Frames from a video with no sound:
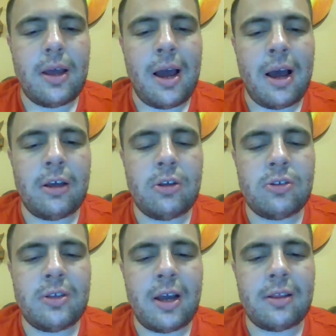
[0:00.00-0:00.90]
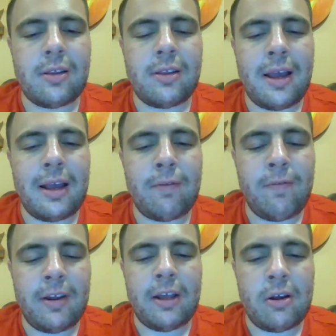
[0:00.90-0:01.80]
I'll use that to take
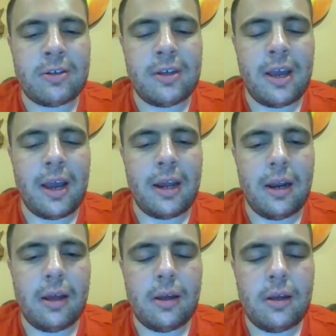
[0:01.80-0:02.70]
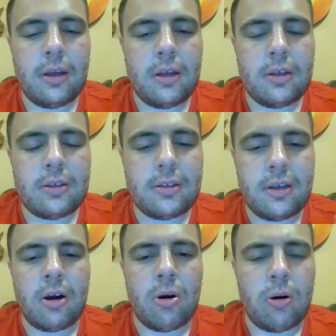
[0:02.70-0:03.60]
videos again.
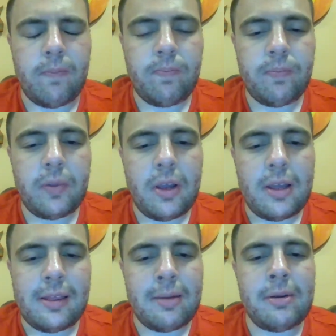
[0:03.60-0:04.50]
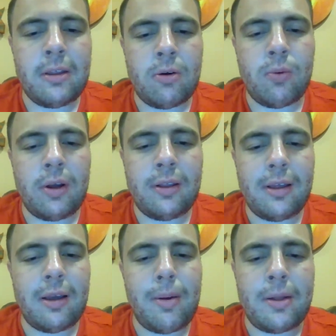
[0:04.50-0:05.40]
So let me know what you
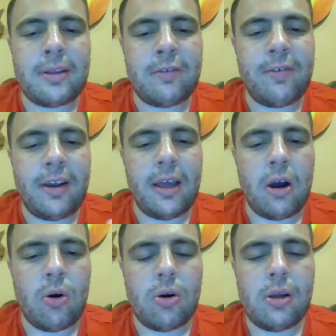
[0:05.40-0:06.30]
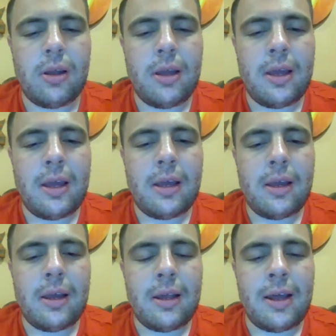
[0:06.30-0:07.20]
think about this video.
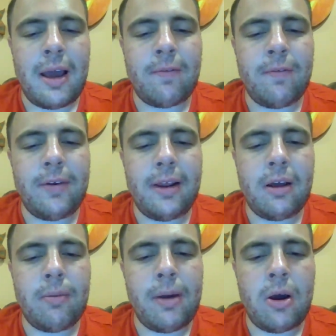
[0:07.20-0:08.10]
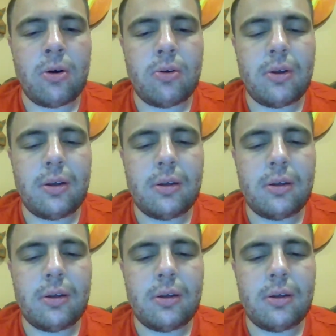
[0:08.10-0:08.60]
I have a video about